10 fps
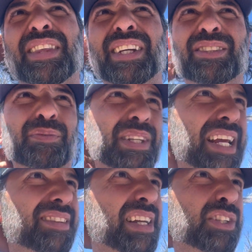think some
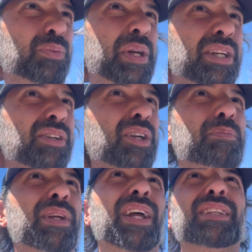days next week are going to
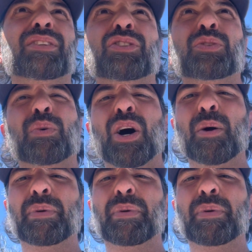be like this as well.